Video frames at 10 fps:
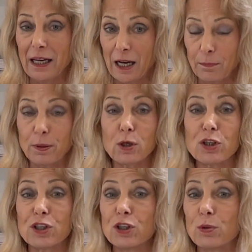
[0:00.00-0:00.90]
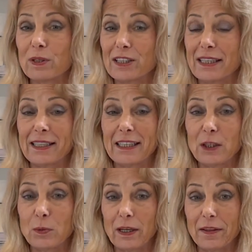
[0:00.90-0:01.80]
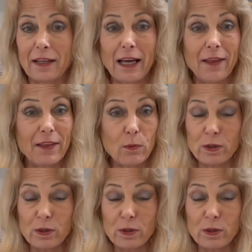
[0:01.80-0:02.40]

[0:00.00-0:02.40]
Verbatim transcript: a person you were dealing with that